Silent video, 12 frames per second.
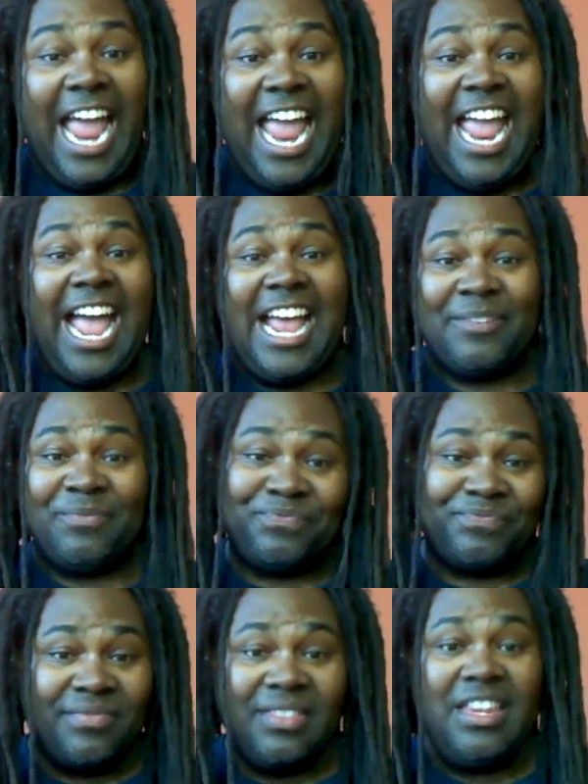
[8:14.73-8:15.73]
And
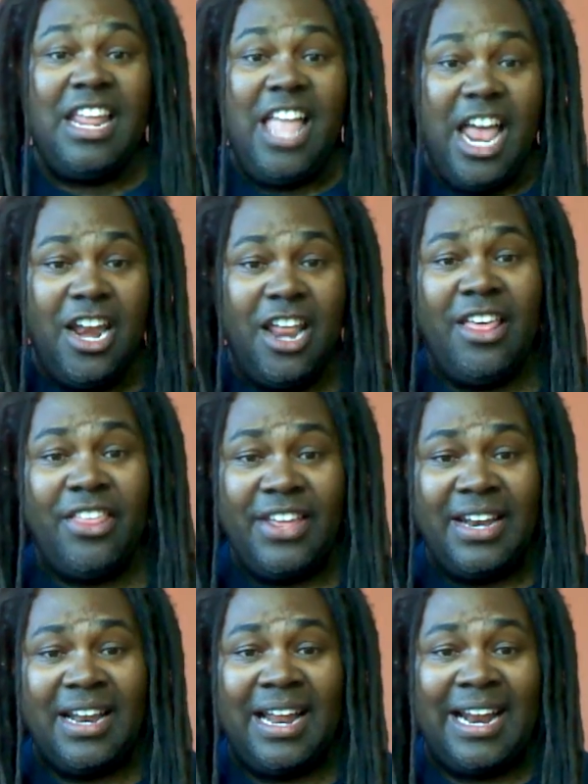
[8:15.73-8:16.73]
another
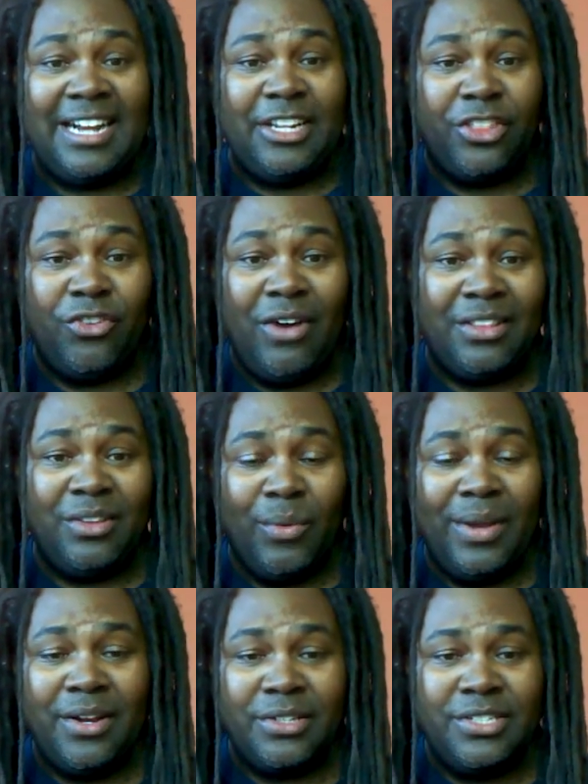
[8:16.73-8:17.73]
thing that I have to throw out the
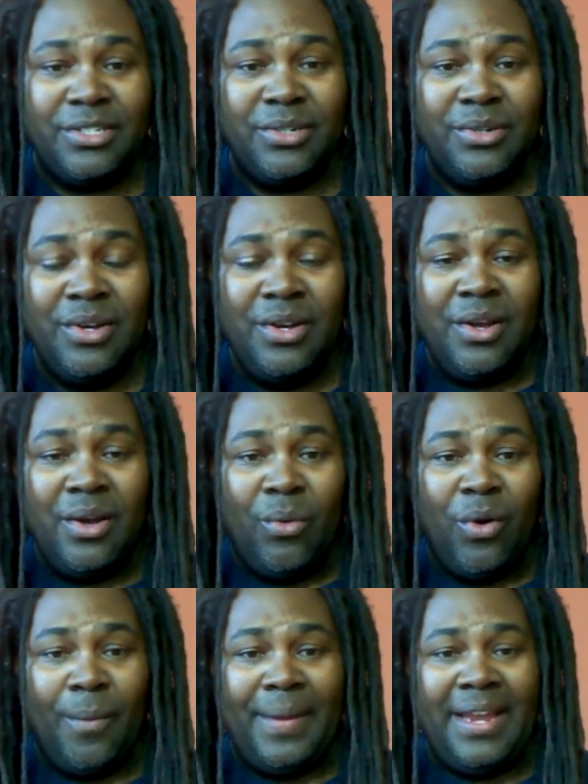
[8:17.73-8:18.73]
window too
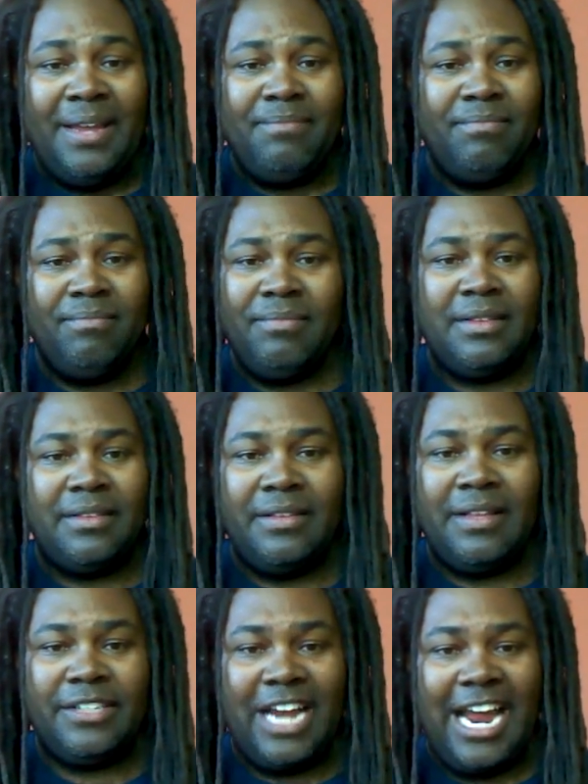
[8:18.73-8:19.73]
will be
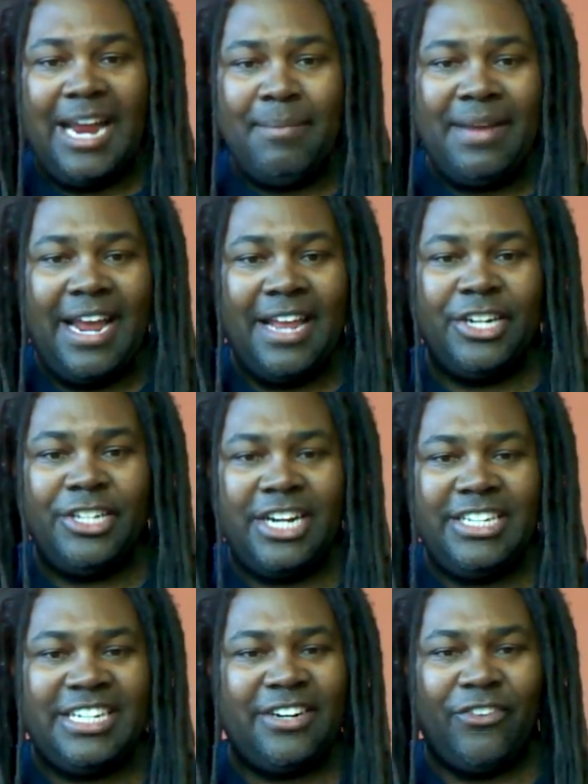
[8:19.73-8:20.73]
the time and the
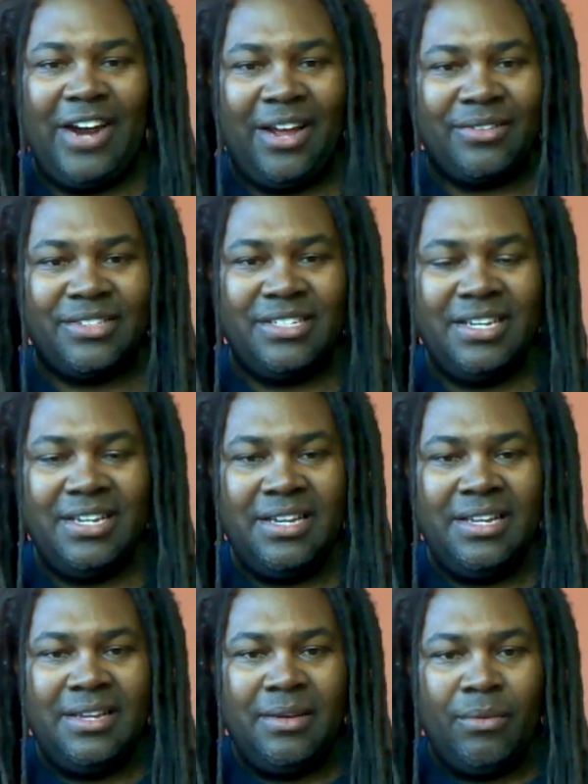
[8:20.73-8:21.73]
judging in the rounds.
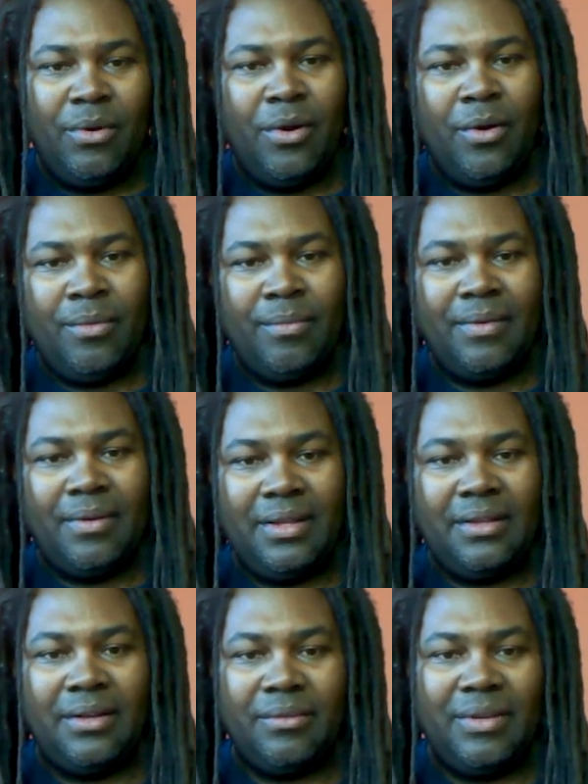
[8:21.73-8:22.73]
Well,
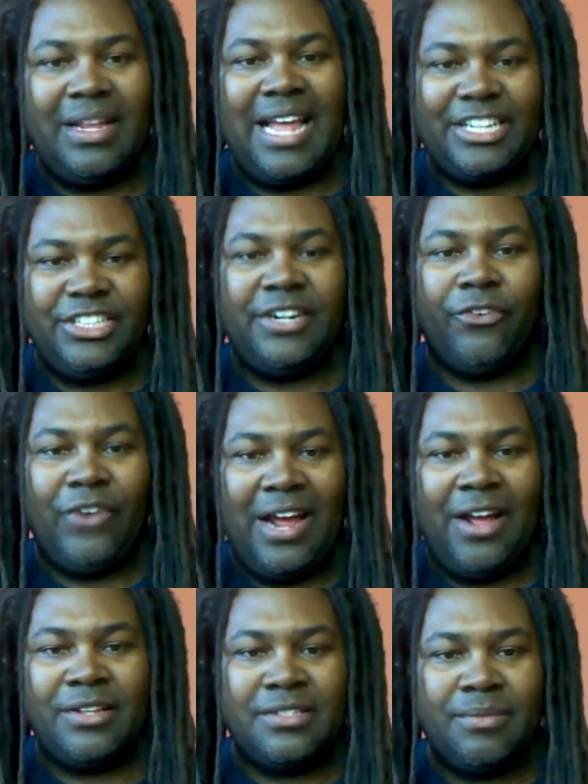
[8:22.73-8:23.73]
actually the
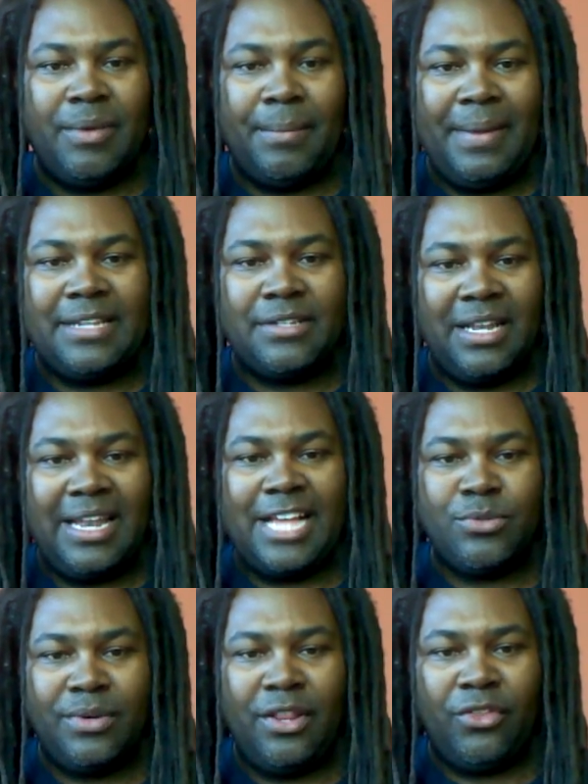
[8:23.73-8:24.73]
rounds is the
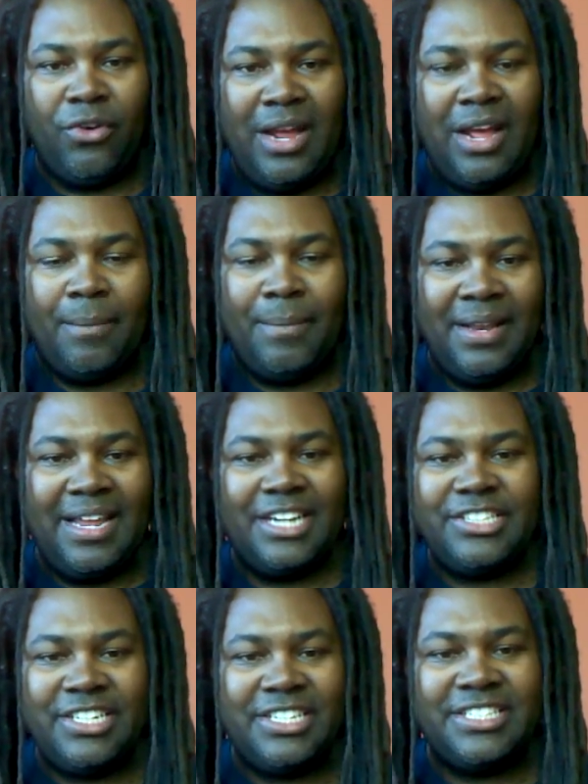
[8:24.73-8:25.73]
last one to throw out, but
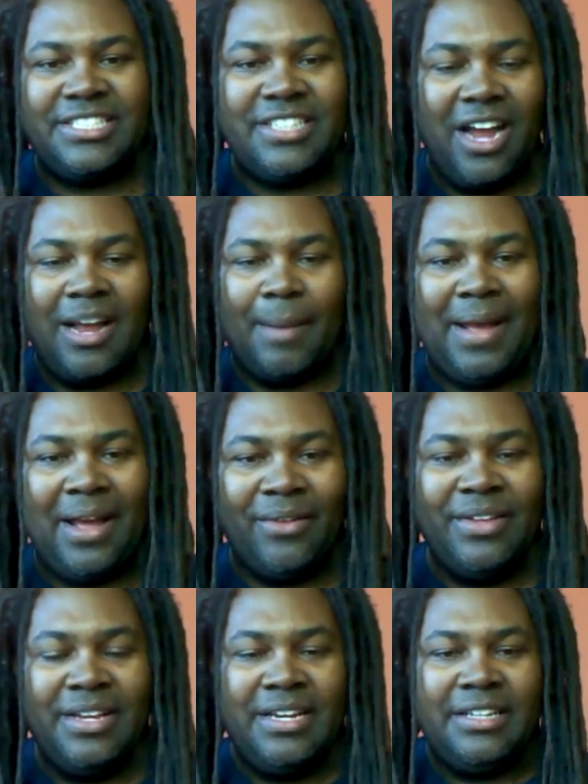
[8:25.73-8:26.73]
let's just talk
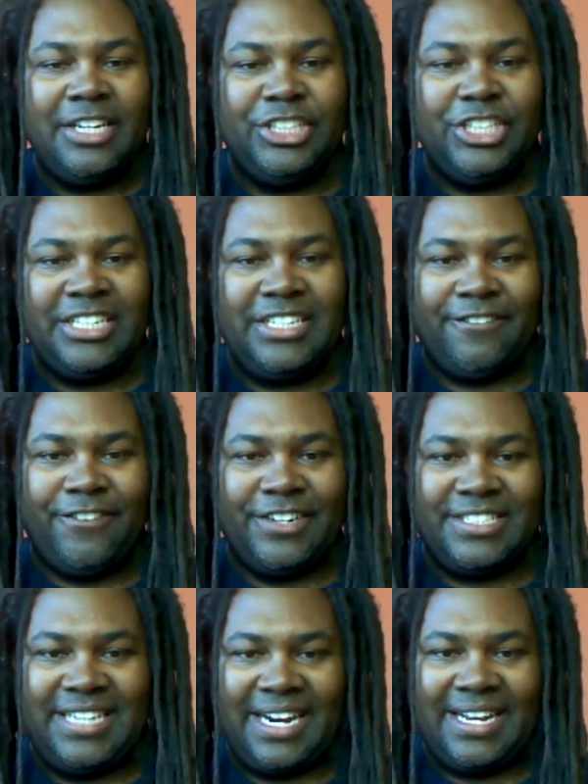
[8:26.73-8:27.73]
about the judging
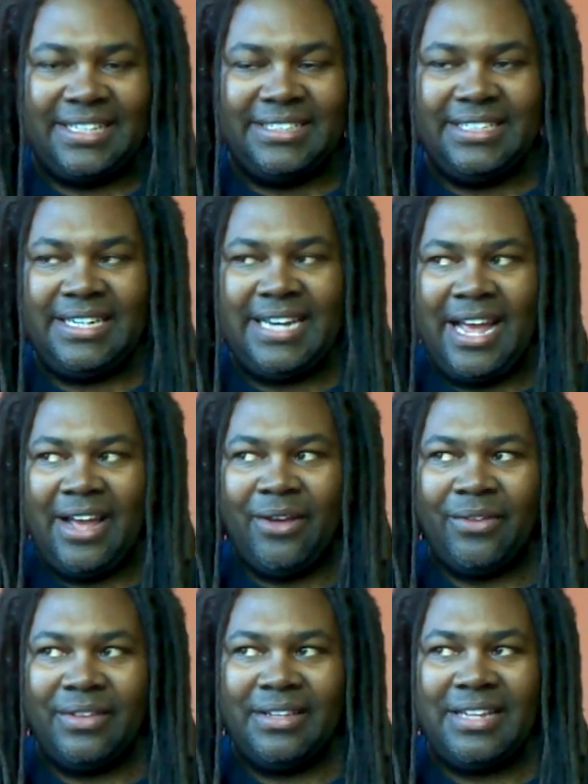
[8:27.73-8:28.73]
for a second.
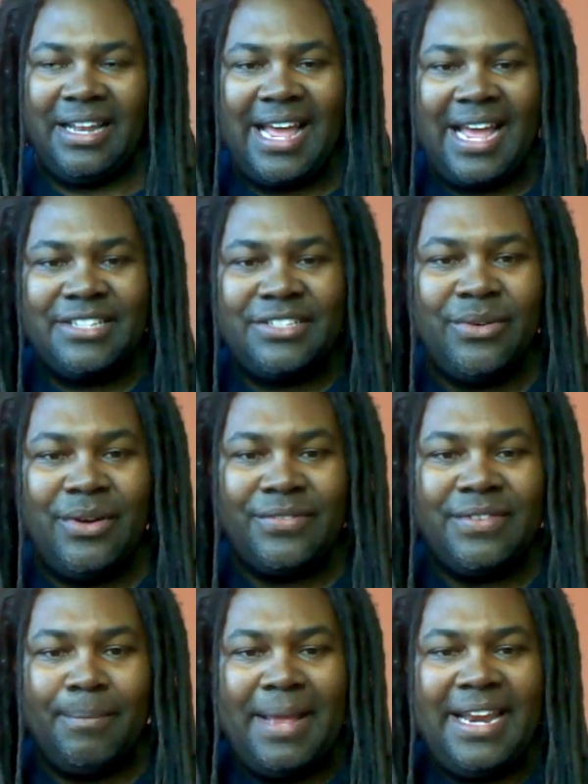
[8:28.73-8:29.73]
Now, the last
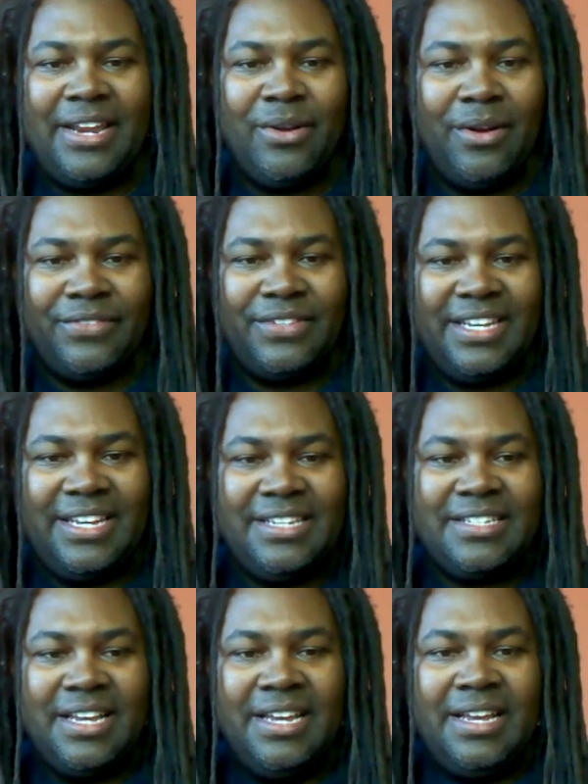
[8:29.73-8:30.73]
many
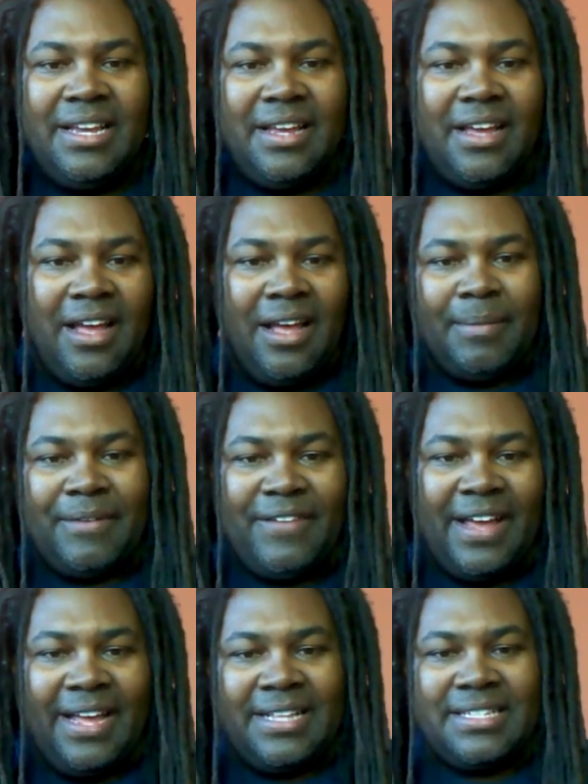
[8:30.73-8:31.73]
UFC's
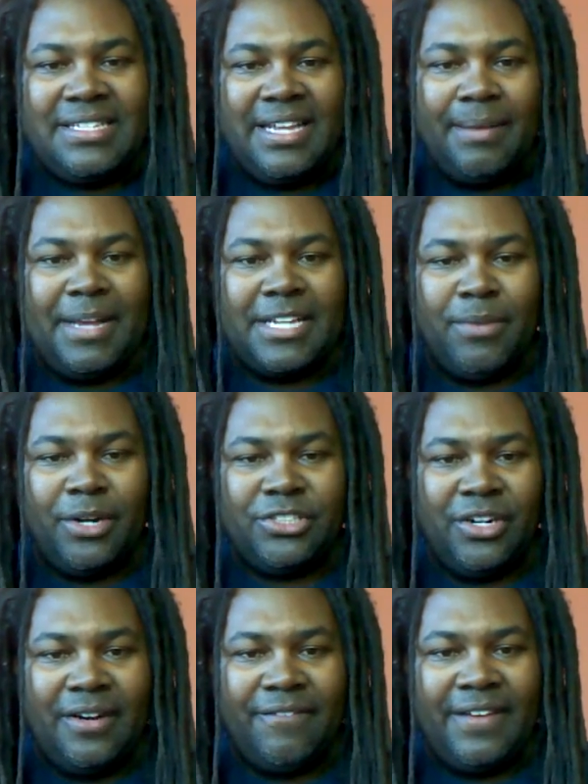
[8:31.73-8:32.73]
events, mixed
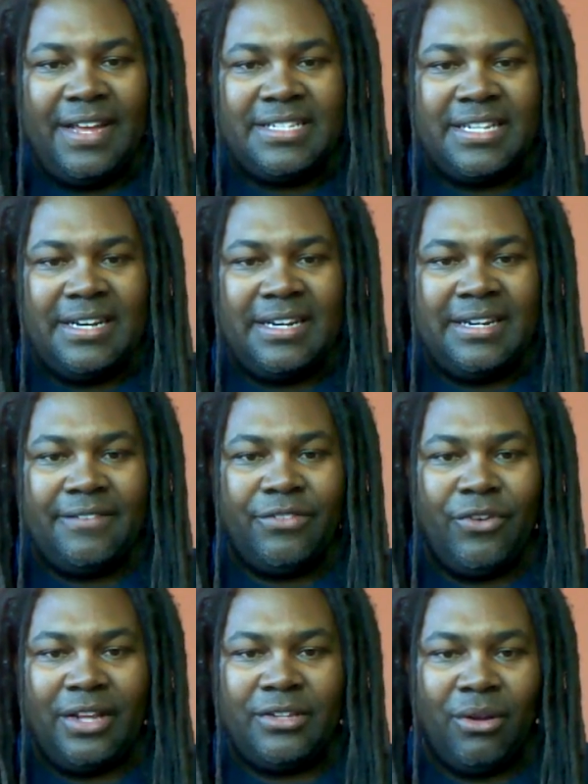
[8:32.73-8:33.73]
martial art events,
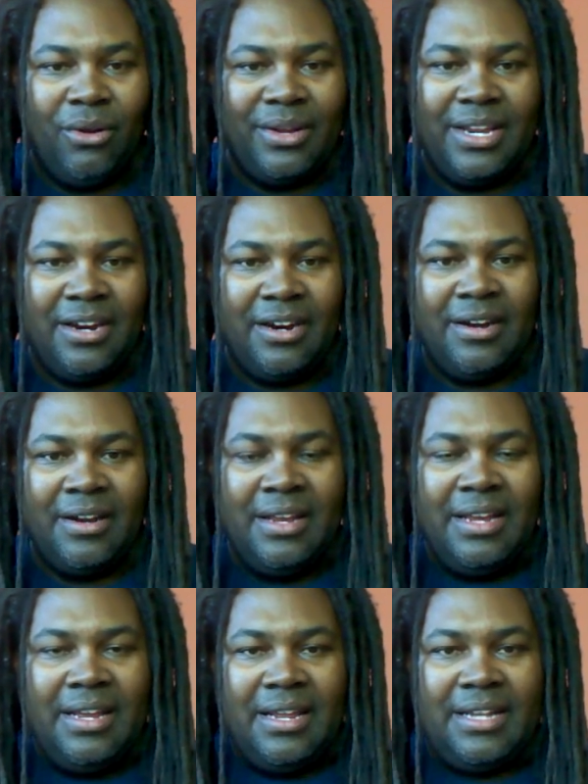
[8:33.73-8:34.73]
and throughout the whole year,
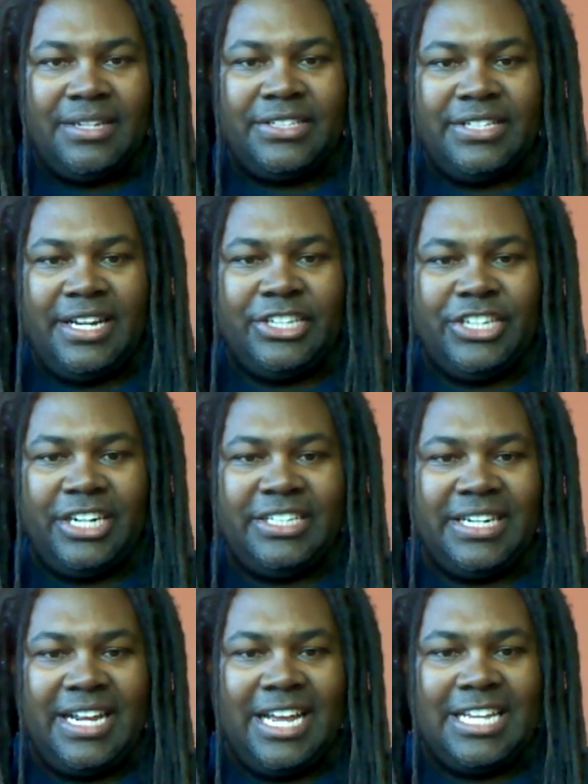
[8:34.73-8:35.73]
let's just say the
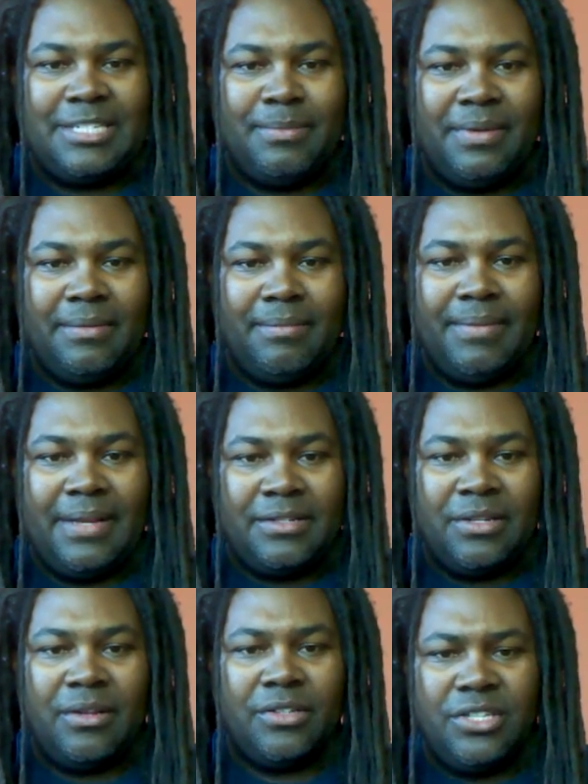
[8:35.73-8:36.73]
judging has
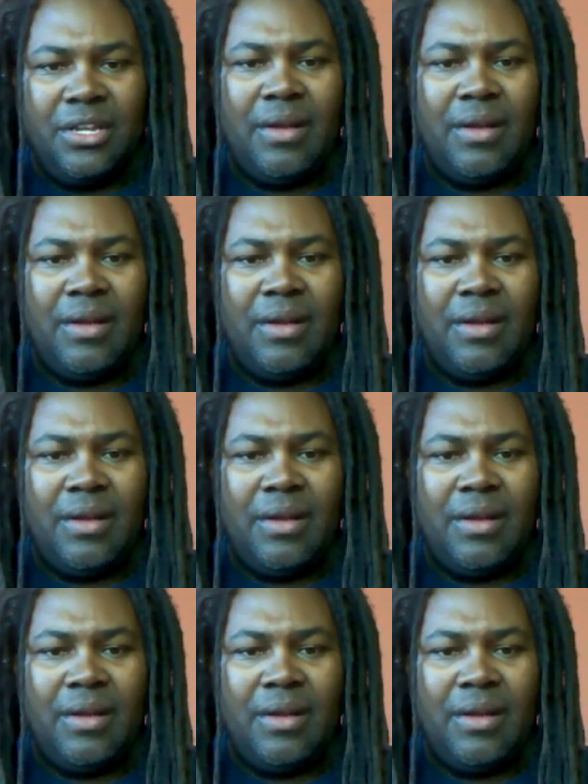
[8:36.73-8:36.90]
been,